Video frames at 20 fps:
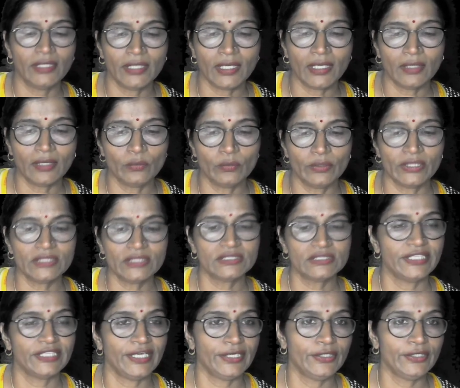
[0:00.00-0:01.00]
known as
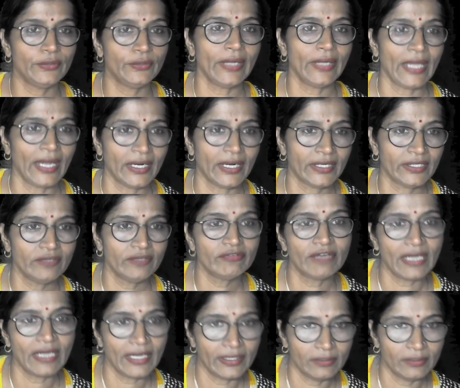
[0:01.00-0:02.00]
radioactive
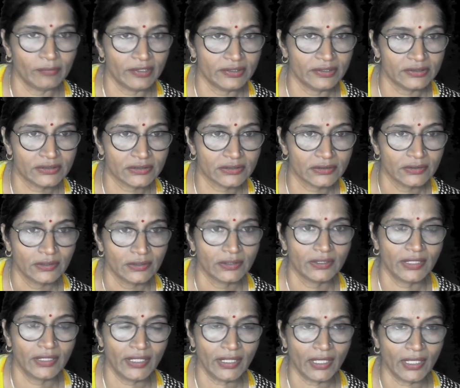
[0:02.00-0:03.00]
elements.
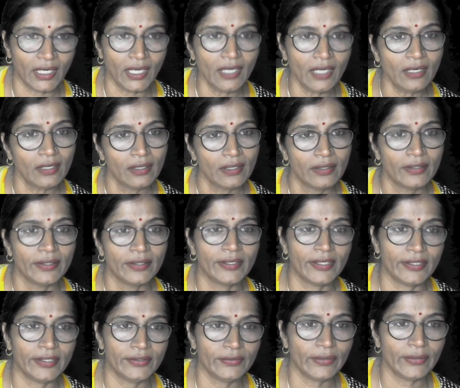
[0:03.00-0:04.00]
They are
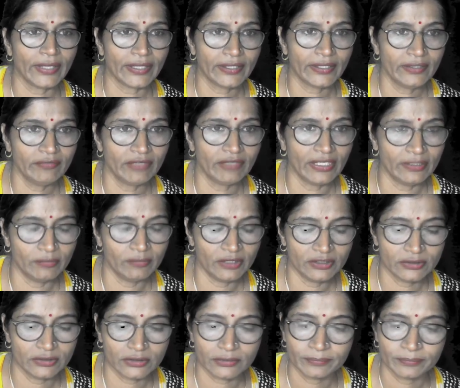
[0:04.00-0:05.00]
radioactive
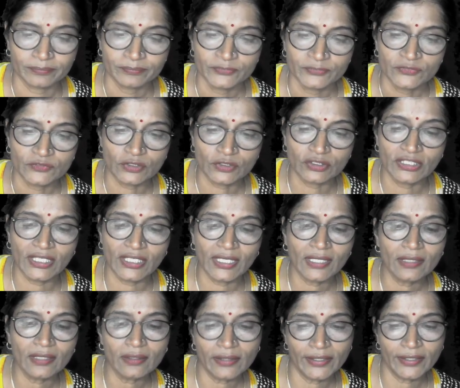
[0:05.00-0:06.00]
elements. So there
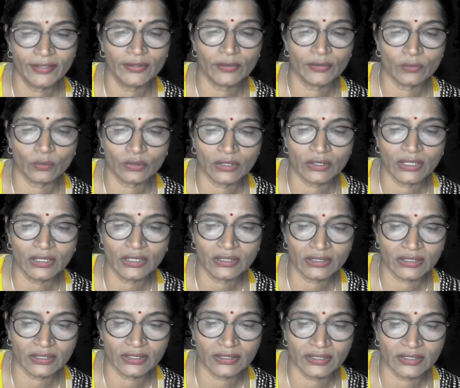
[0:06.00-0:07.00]
are in total
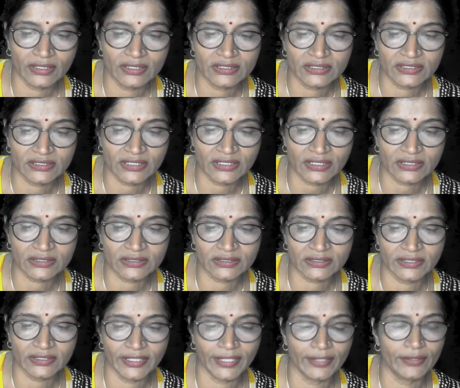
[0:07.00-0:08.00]
36
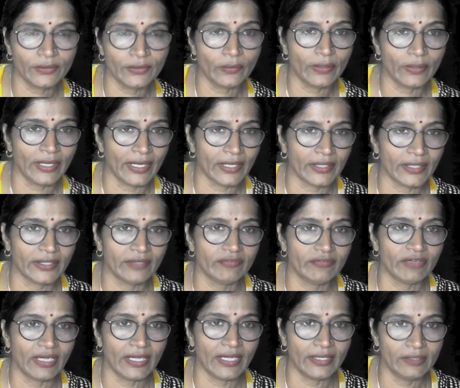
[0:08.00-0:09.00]
radioactive
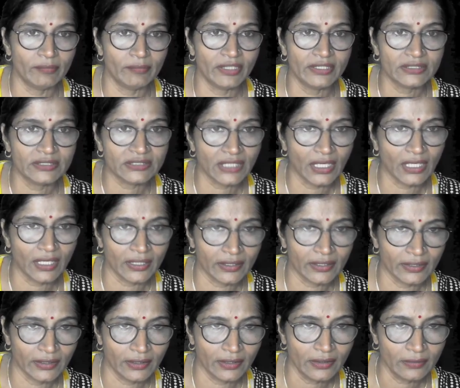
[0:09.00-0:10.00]
elements are
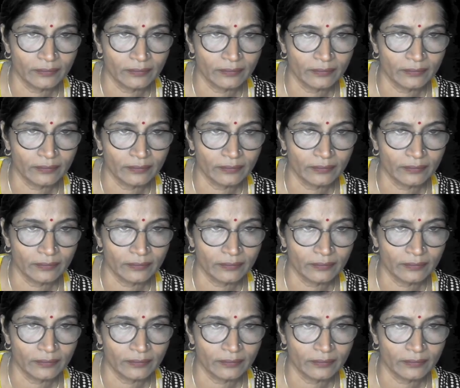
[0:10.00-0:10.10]
there,